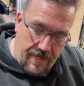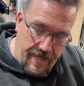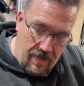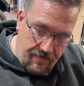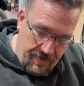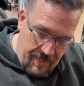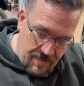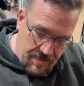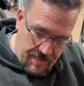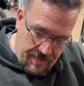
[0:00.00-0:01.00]
out if the
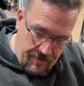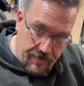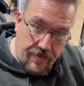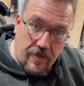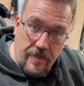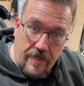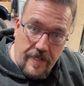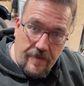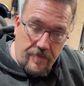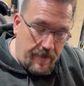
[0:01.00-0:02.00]
engine's any good or not, I
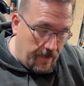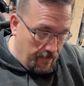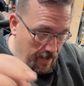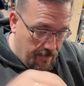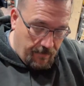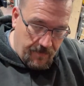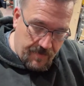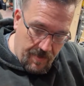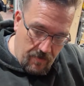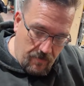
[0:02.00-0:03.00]
have to make it run.
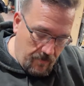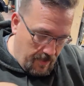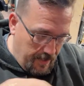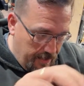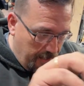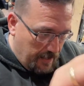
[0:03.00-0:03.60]
So I